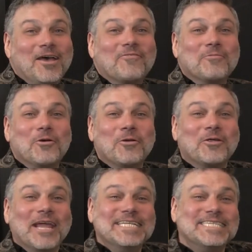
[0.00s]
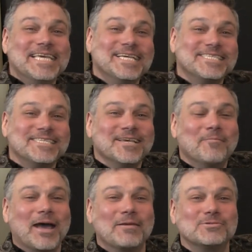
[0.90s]
From Know Your Antiques,
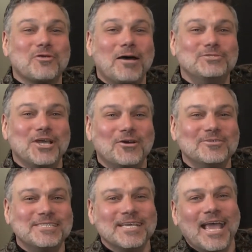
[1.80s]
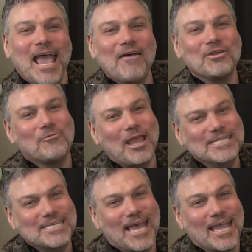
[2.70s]
my name's Rob Jones. Have a great
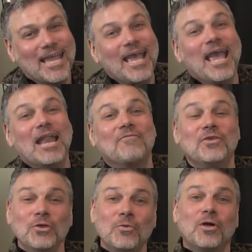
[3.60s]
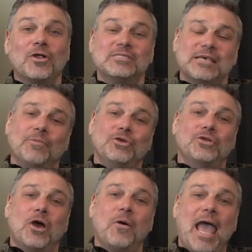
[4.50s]
day. And if you or someone you
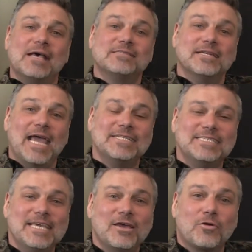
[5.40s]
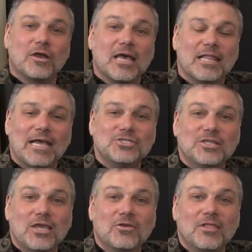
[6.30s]
know has an antique or a collection
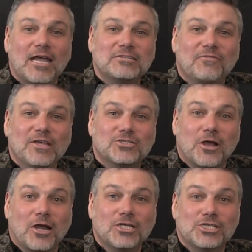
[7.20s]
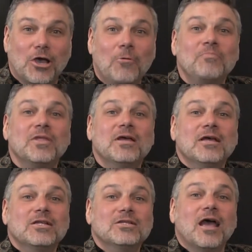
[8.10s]
that you'd like to feature on our show,
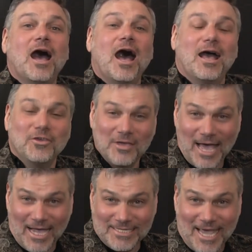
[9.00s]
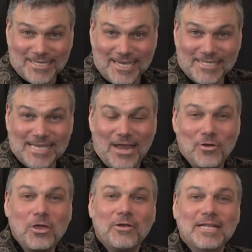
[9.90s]
you can contact us at
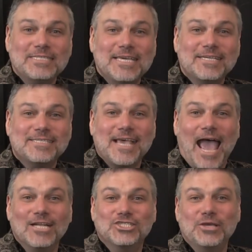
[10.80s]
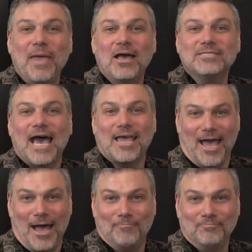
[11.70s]

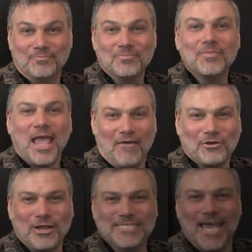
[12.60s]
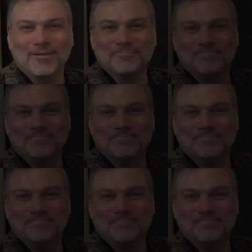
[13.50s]
knowyourantiques@gmail.com. Have a great day.